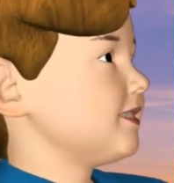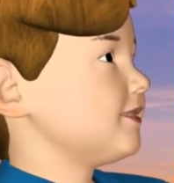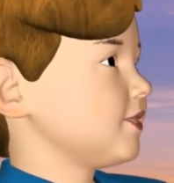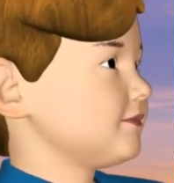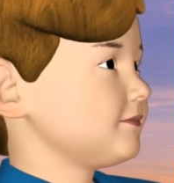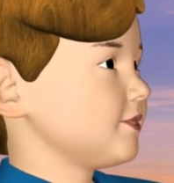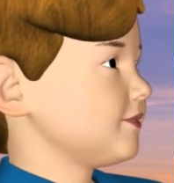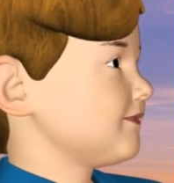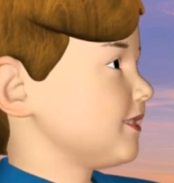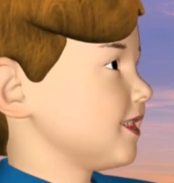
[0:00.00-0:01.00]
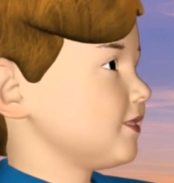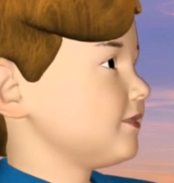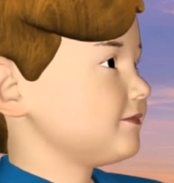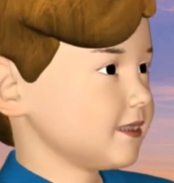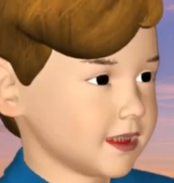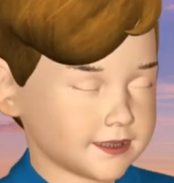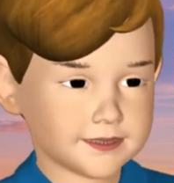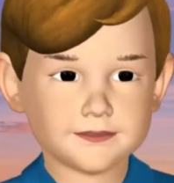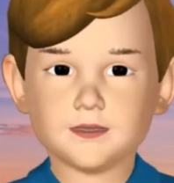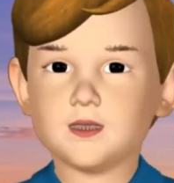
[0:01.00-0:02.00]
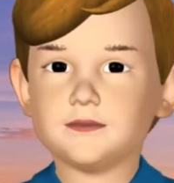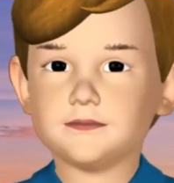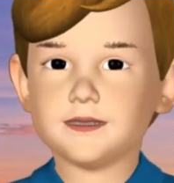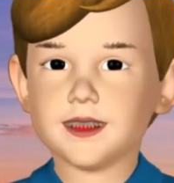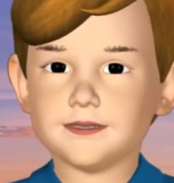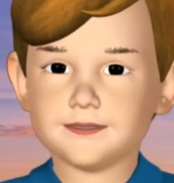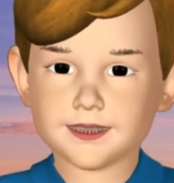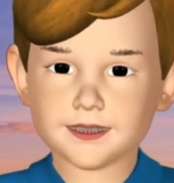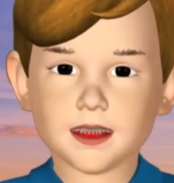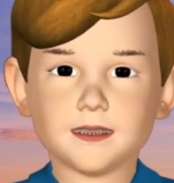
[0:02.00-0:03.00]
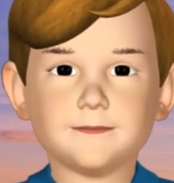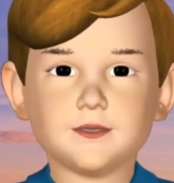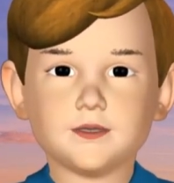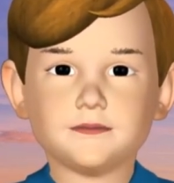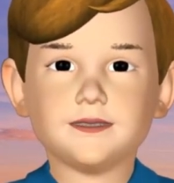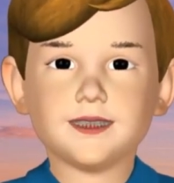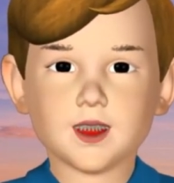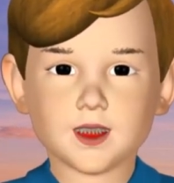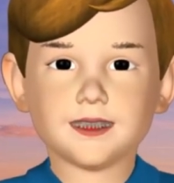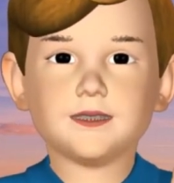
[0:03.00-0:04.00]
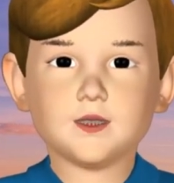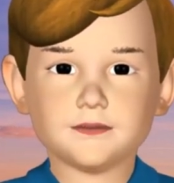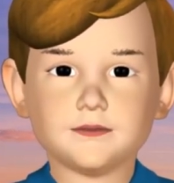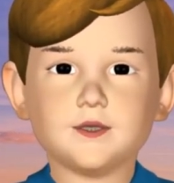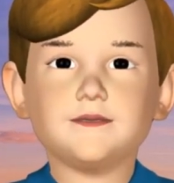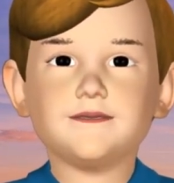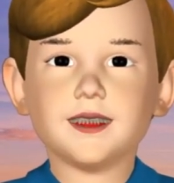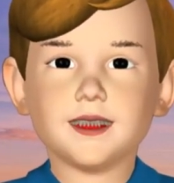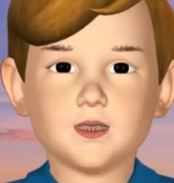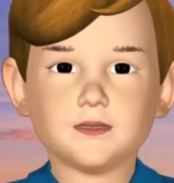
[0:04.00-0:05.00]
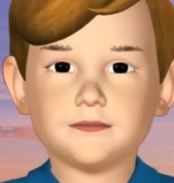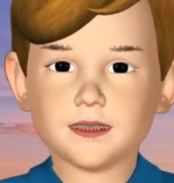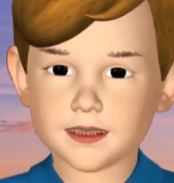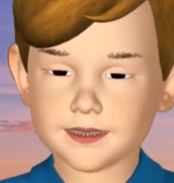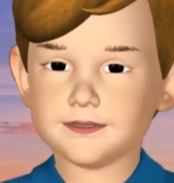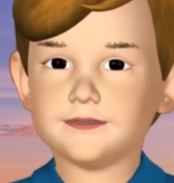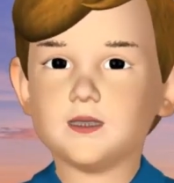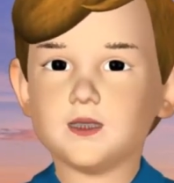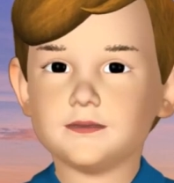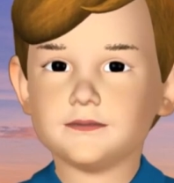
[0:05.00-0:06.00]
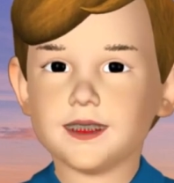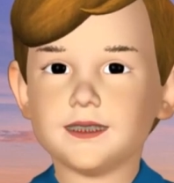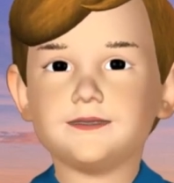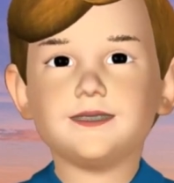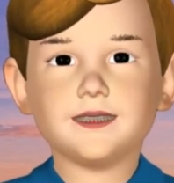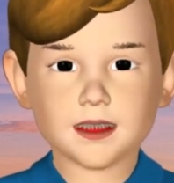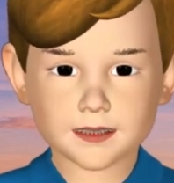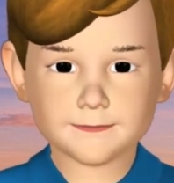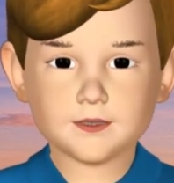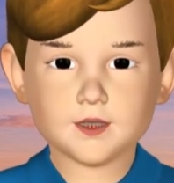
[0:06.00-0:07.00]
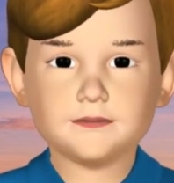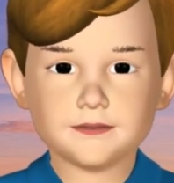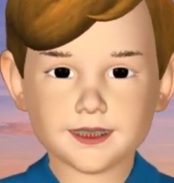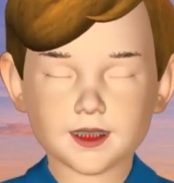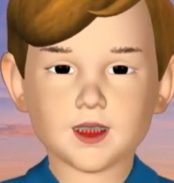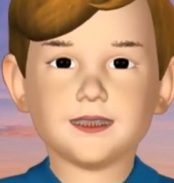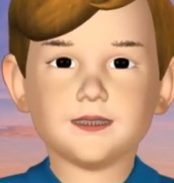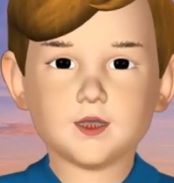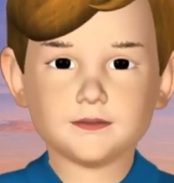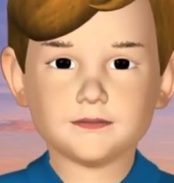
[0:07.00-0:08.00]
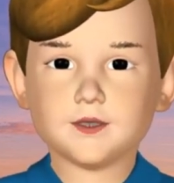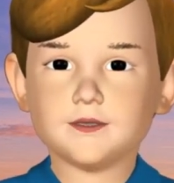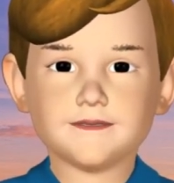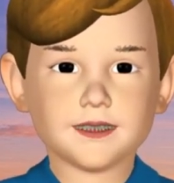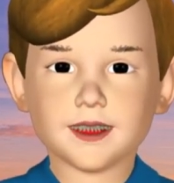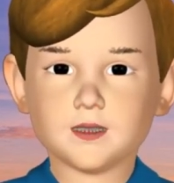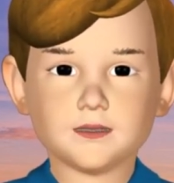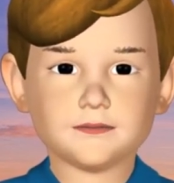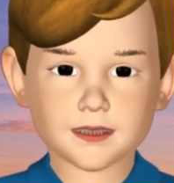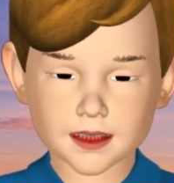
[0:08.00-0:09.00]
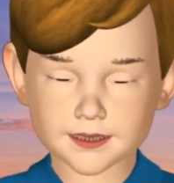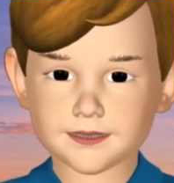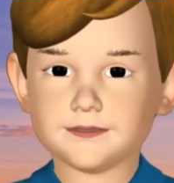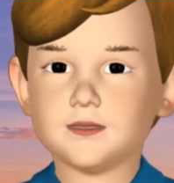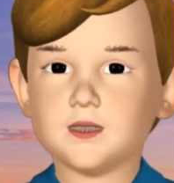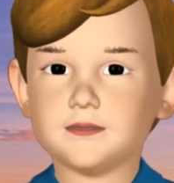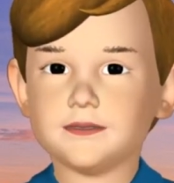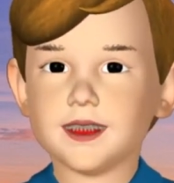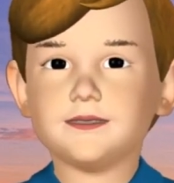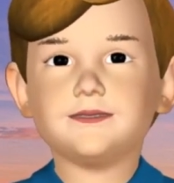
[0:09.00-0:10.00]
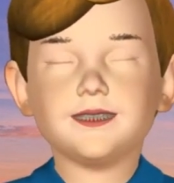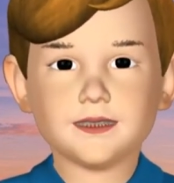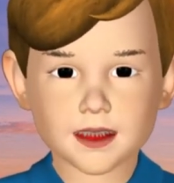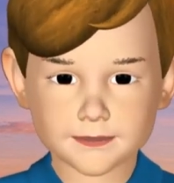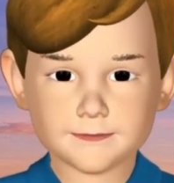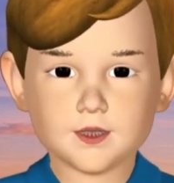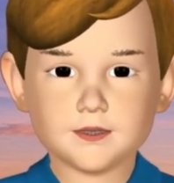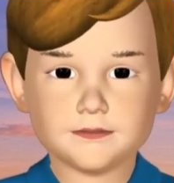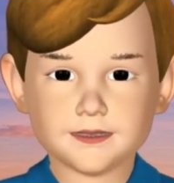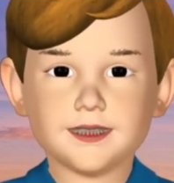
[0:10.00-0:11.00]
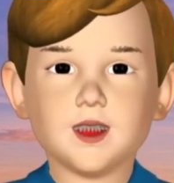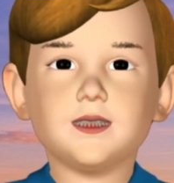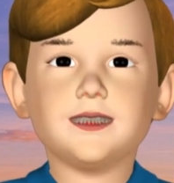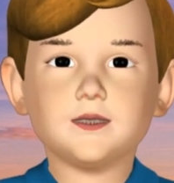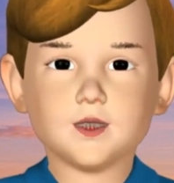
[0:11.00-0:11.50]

turn their own tongues against them and bring them to ruin. All who see them will shake their heads in scorn. All people will fear, they will proclaim the works of God and ponder what he has done.